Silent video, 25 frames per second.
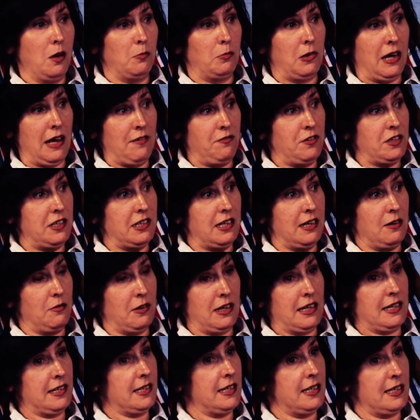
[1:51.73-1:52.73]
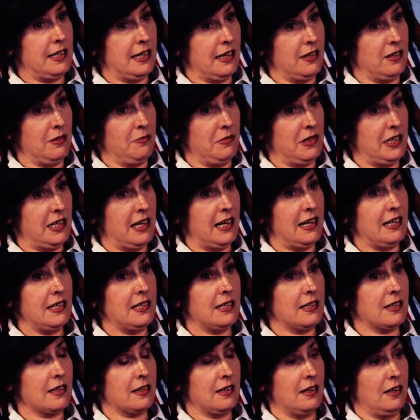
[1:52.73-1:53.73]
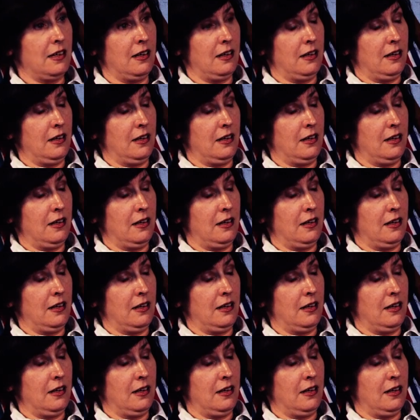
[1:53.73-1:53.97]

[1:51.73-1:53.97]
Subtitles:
But every day when I sit down at my desk,